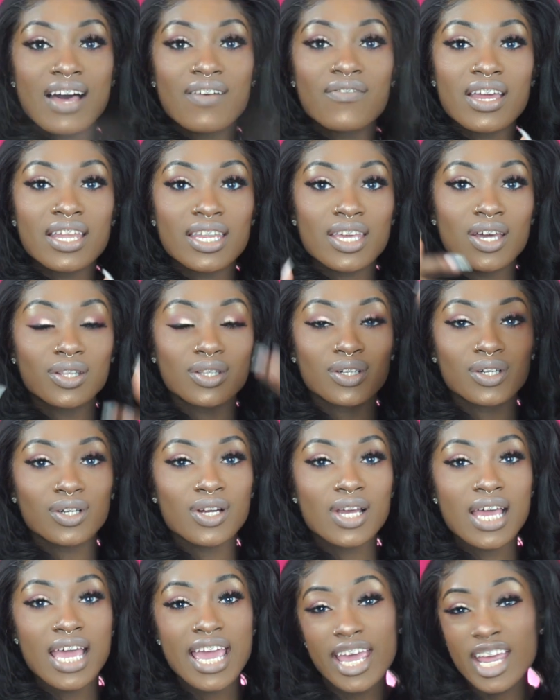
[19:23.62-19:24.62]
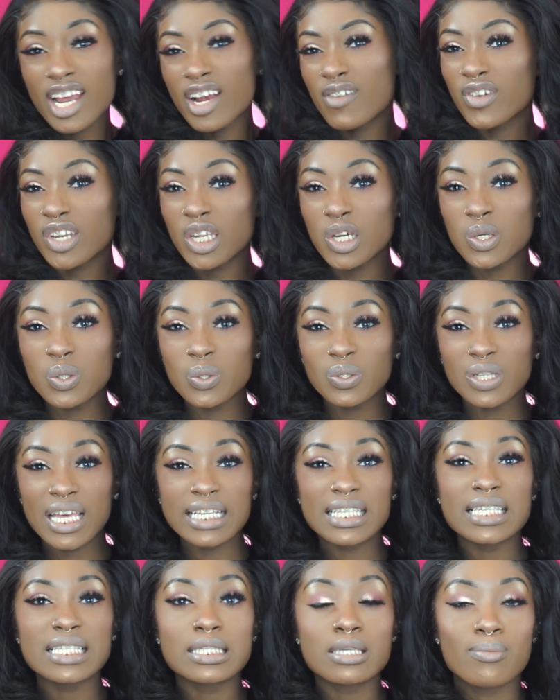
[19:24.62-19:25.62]
have any other hair video you'd
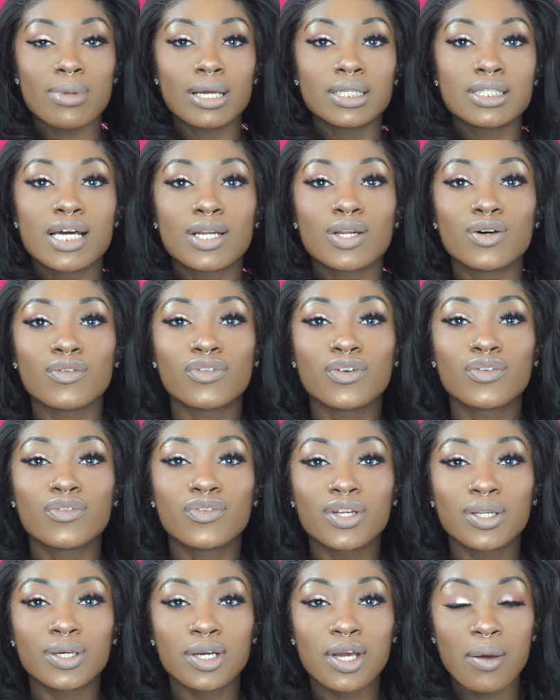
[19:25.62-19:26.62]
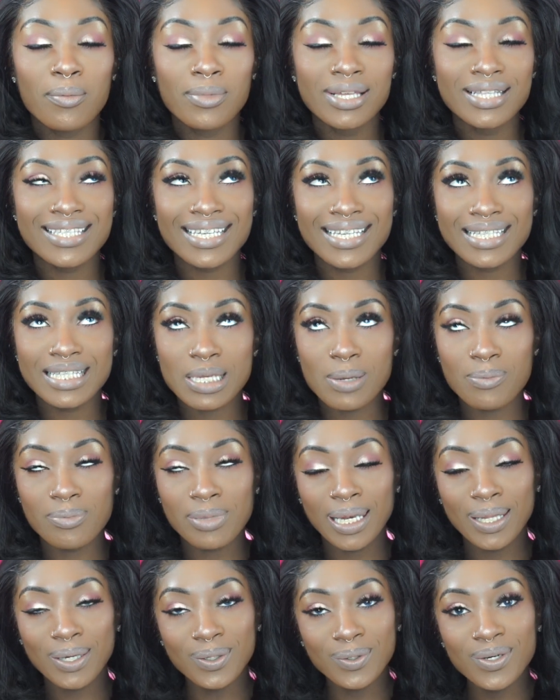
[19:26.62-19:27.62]
like to see on my channel, feel free to comment it
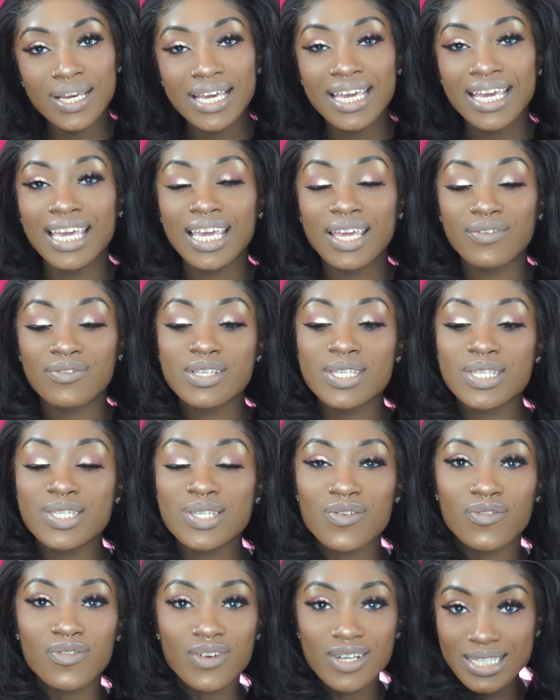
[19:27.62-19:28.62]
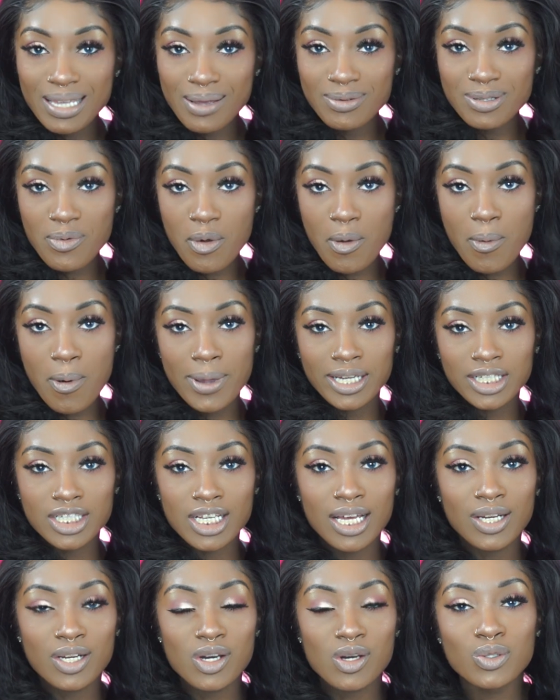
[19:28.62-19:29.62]
below. If this is your first time subscribing to my
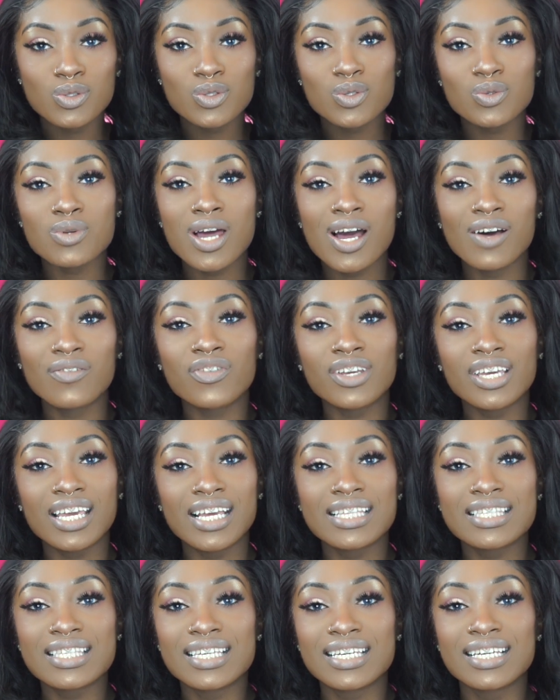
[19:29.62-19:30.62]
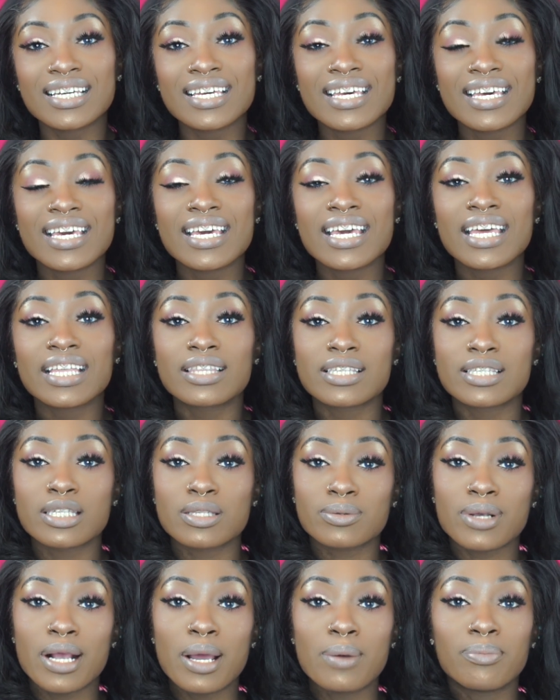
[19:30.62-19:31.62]
channel, do not forget to hit the
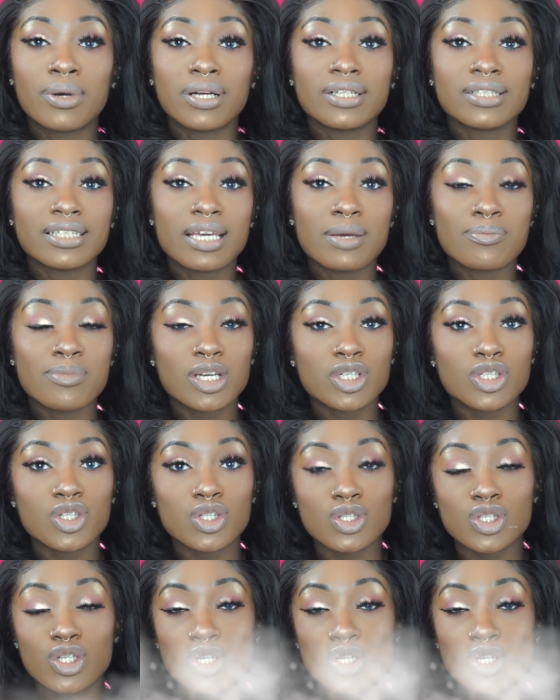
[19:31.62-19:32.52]
subscribe button and make sure you